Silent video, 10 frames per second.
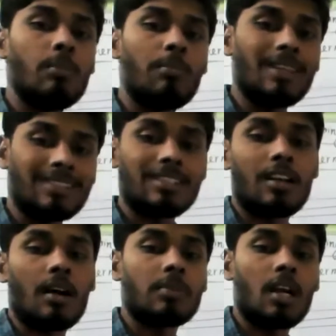must
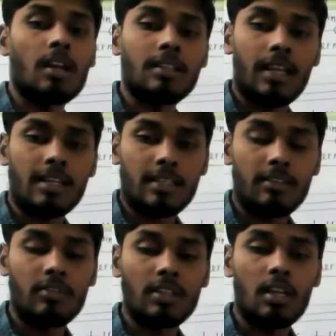come contacting
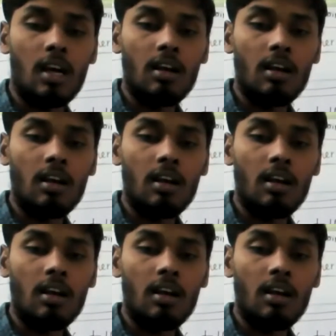with the